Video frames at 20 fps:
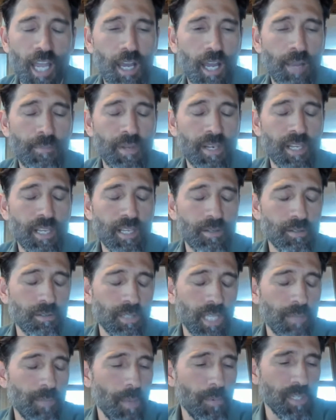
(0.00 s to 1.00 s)
Lane,
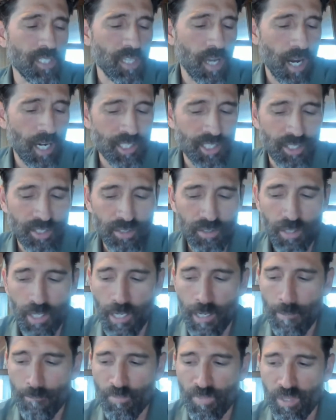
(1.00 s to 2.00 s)
maybe talk to,
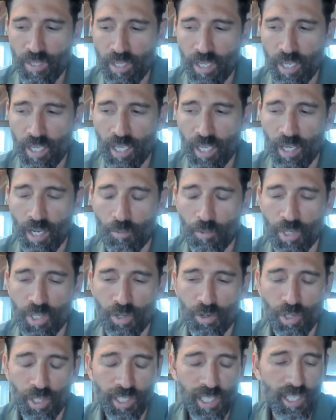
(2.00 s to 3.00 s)
when
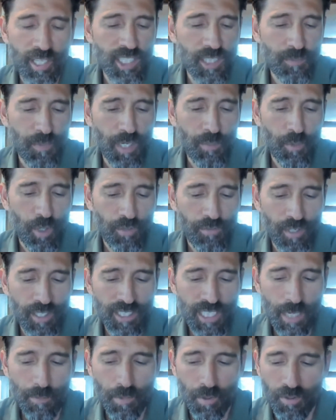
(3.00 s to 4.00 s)
you're looking at Springboard, for
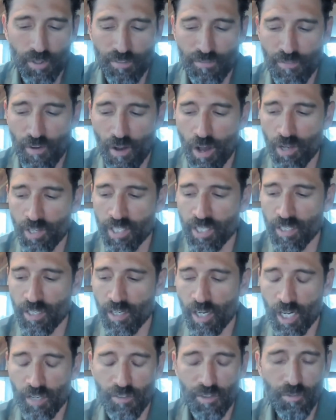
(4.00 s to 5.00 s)
example, in the fall
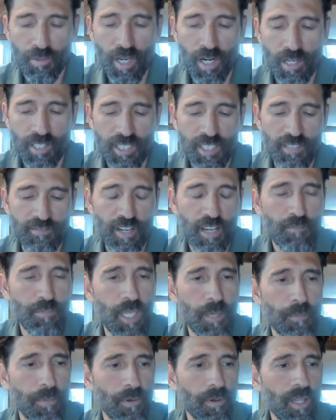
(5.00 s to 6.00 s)
here, the 365
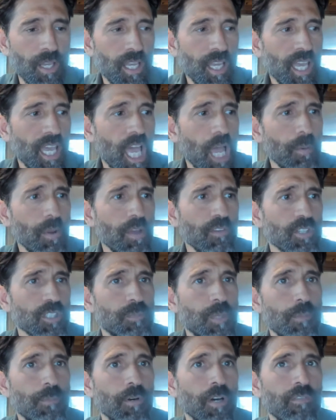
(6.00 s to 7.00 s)
people, how many of those
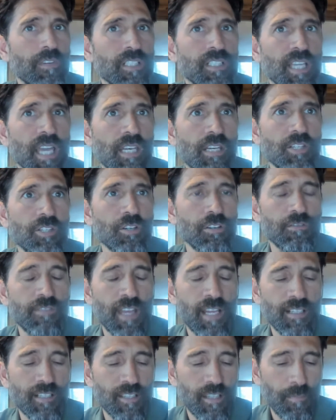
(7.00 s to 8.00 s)
people have attended your
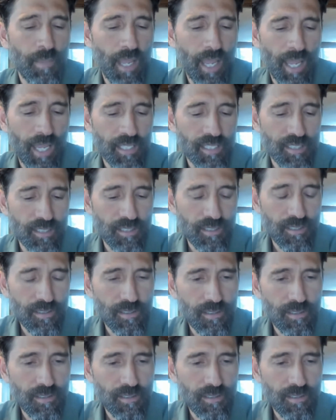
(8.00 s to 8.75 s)
event in the past?